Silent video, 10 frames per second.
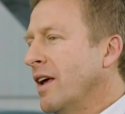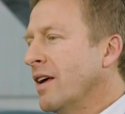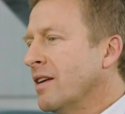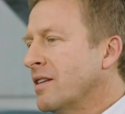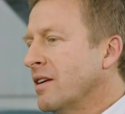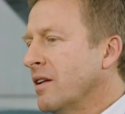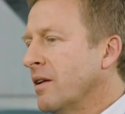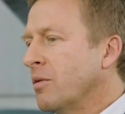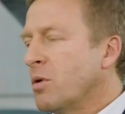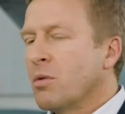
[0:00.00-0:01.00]
And
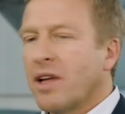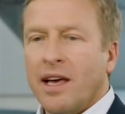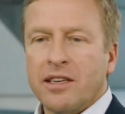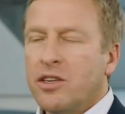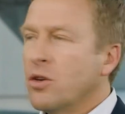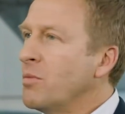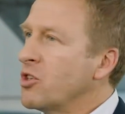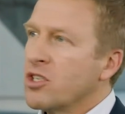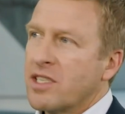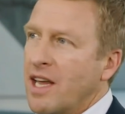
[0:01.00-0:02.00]
uh, we will get new
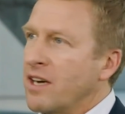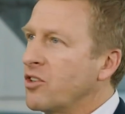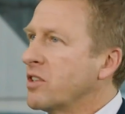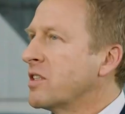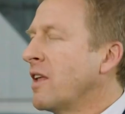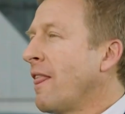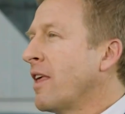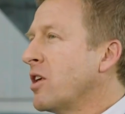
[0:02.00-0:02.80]
emission standards,